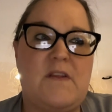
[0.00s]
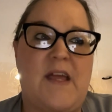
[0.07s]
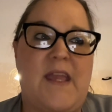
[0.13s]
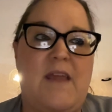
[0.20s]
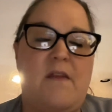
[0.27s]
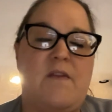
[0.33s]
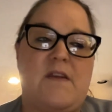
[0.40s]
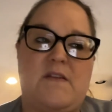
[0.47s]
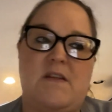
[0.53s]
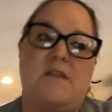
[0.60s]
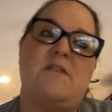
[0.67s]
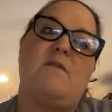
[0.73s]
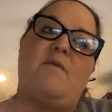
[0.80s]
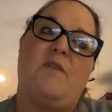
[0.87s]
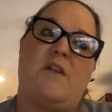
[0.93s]
Like, this
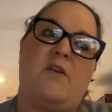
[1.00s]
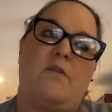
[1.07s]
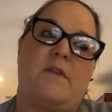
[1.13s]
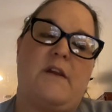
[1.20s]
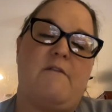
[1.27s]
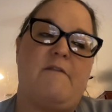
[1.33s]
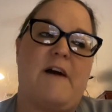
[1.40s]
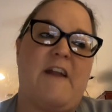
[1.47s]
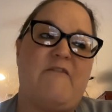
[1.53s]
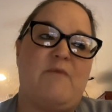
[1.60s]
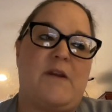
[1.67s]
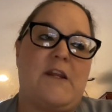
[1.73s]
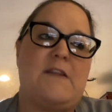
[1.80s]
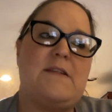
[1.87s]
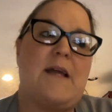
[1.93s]
is literally 5
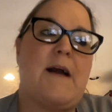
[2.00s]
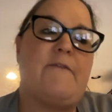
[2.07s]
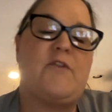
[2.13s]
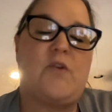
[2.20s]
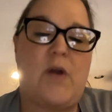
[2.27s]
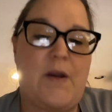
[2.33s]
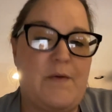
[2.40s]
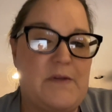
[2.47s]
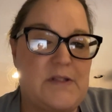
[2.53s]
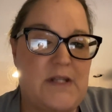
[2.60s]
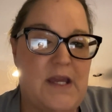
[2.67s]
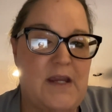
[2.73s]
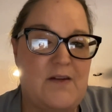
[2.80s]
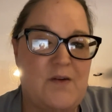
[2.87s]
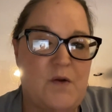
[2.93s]
minutes after I was
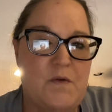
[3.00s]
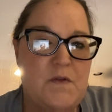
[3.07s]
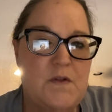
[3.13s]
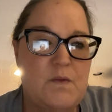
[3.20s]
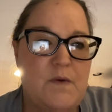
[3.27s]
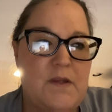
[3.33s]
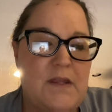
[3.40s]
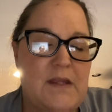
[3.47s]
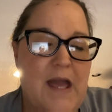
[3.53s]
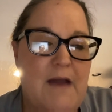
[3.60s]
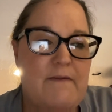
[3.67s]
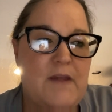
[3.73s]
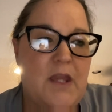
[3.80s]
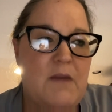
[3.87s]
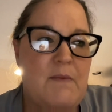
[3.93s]
diagnosed with
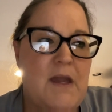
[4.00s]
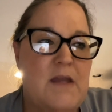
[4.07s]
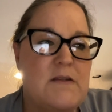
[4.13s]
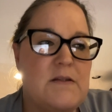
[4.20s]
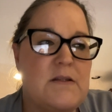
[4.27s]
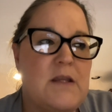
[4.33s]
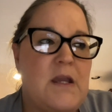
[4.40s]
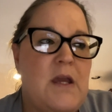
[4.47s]
having MS.